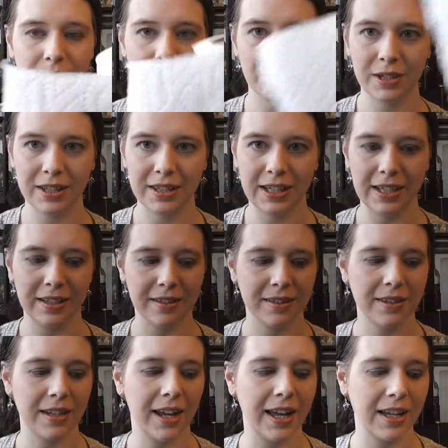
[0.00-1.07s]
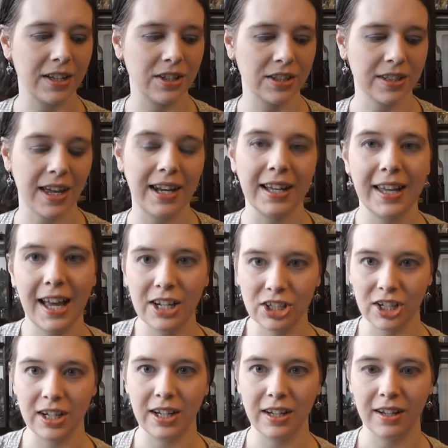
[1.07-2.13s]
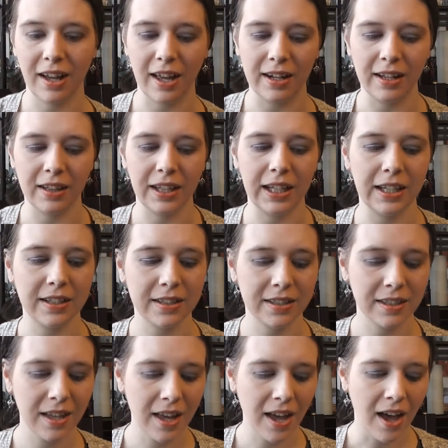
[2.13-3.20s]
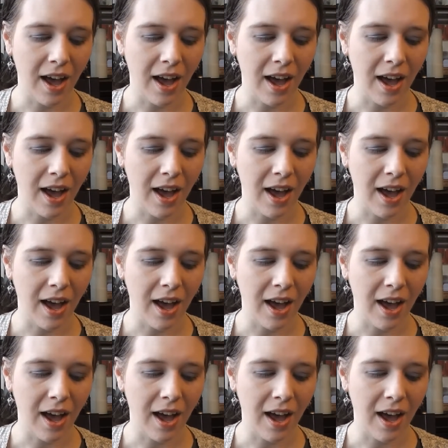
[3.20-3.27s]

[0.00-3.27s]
one of these that I can just kind of catch any leaks.